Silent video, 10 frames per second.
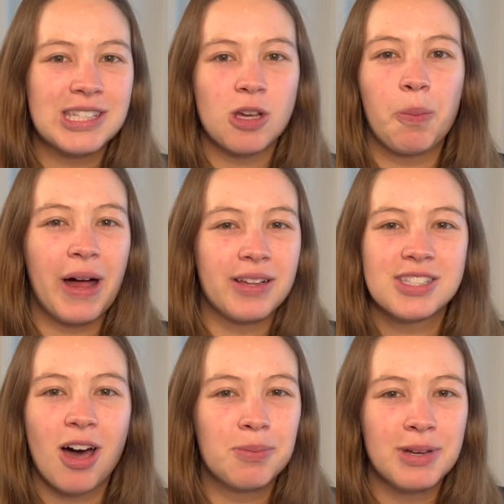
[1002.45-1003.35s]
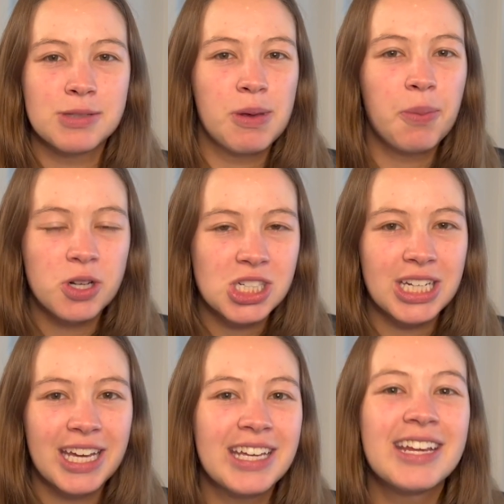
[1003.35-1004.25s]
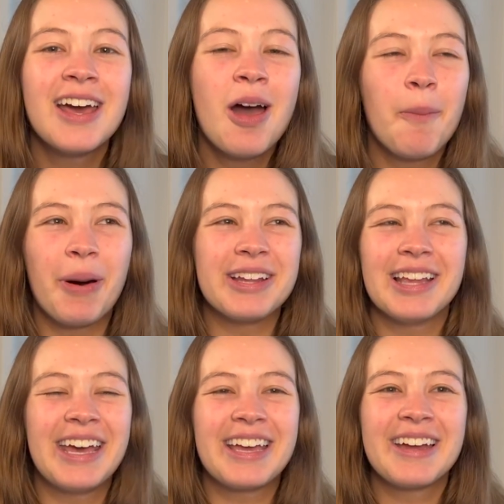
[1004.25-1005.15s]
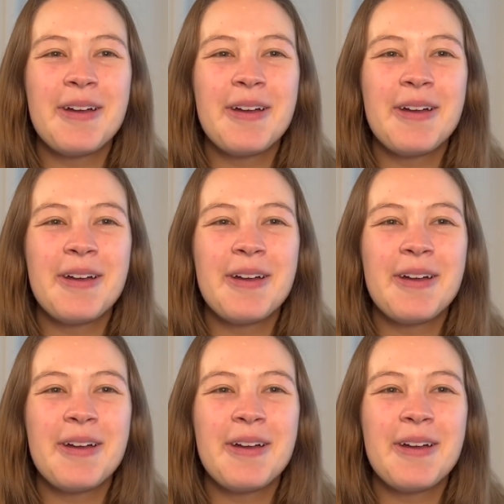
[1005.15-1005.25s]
so Peloton must be pushing it. But like,